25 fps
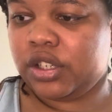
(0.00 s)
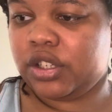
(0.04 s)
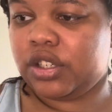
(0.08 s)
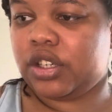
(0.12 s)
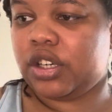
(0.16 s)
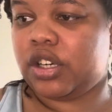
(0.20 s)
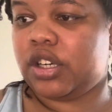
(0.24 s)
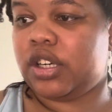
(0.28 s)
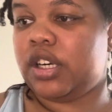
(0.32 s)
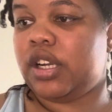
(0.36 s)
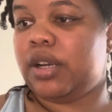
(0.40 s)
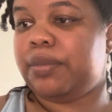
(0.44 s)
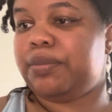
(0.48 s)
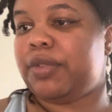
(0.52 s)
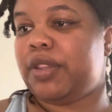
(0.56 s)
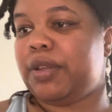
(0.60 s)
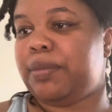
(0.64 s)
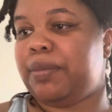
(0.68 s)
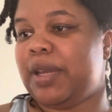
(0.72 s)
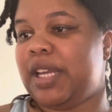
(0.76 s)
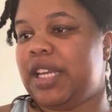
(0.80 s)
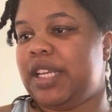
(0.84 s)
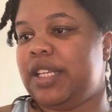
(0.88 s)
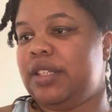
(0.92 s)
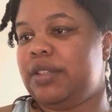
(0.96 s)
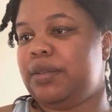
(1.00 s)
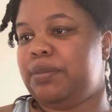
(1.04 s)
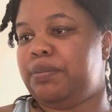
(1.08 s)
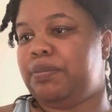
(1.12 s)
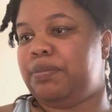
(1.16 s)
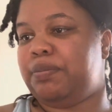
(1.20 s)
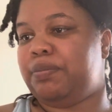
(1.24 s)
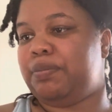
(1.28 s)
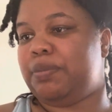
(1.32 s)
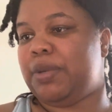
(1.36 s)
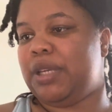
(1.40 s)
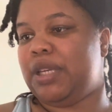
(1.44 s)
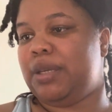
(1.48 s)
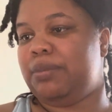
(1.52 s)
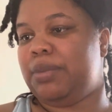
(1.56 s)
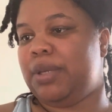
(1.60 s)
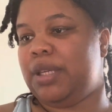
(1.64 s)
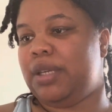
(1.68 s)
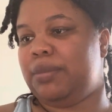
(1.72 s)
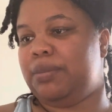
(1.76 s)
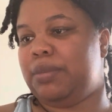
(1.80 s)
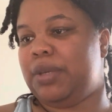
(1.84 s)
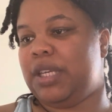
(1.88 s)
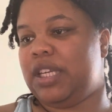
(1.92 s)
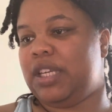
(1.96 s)
Turn Up the Base
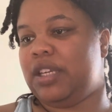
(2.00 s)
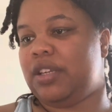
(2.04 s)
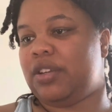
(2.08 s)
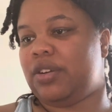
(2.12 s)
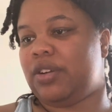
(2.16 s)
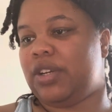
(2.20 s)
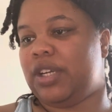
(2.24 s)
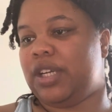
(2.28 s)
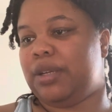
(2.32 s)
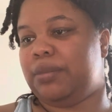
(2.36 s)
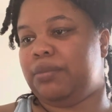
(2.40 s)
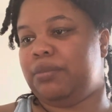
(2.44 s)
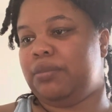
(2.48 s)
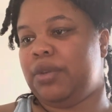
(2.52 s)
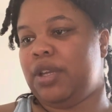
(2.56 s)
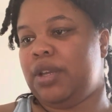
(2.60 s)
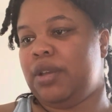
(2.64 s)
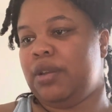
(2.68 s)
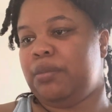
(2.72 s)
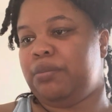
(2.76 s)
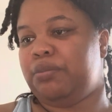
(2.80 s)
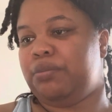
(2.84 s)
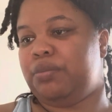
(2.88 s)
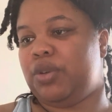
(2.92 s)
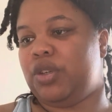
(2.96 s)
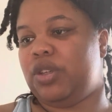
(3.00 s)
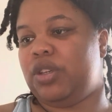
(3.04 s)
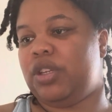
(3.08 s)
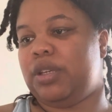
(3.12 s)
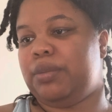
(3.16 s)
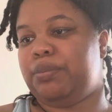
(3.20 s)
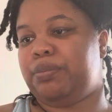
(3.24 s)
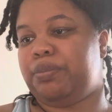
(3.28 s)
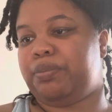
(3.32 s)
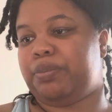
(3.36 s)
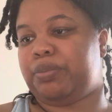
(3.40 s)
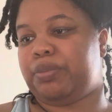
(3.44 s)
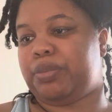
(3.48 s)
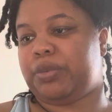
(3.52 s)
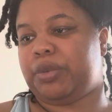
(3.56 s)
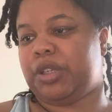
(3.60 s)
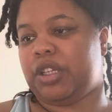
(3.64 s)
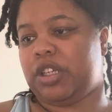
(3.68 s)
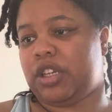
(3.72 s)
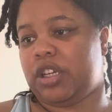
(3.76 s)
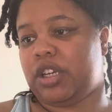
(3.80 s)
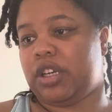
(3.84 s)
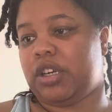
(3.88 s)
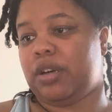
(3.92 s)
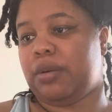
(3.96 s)
BBB Cream Beauty
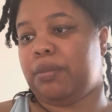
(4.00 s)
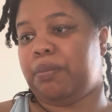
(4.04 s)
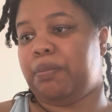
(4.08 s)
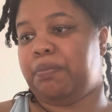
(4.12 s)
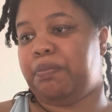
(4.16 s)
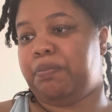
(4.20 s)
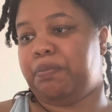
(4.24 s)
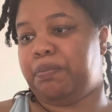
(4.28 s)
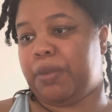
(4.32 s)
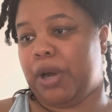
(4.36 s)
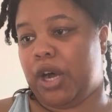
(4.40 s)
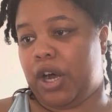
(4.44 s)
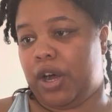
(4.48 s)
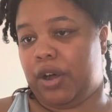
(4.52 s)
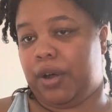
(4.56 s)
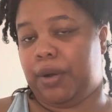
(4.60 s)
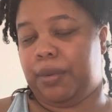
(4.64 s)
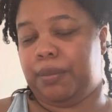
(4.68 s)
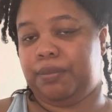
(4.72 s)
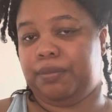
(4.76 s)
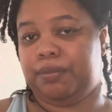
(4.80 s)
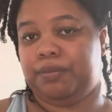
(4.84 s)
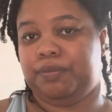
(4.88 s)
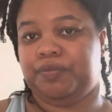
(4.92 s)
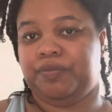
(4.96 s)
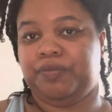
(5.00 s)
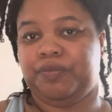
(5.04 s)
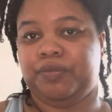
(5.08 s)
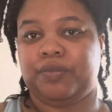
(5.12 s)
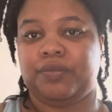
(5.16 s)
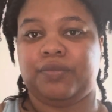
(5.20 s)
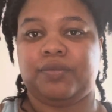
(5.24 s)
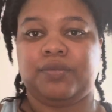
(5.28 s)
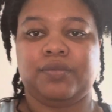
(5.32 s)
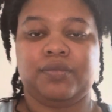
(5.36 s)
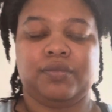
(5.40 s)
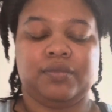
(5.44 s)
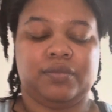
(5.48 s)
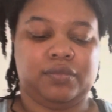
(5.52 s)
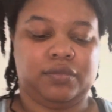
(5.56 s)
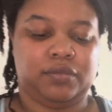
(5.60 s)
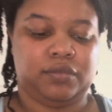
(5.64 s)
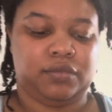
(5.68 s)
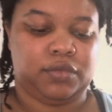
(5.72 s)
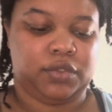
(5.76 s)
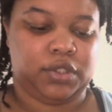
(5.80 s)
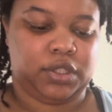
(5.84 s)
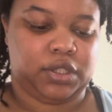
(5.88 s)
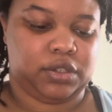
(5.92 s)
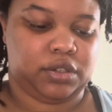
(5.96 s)
Blur Balm.
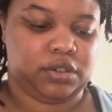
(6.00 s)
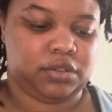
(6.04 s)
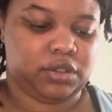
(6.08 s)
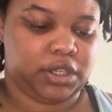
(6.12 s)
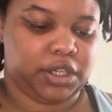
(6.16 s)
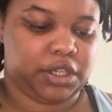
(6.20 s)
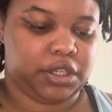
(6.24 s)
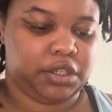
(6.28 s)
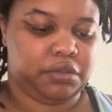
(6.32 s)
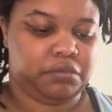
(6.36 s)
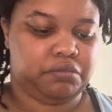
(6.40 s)
Okay.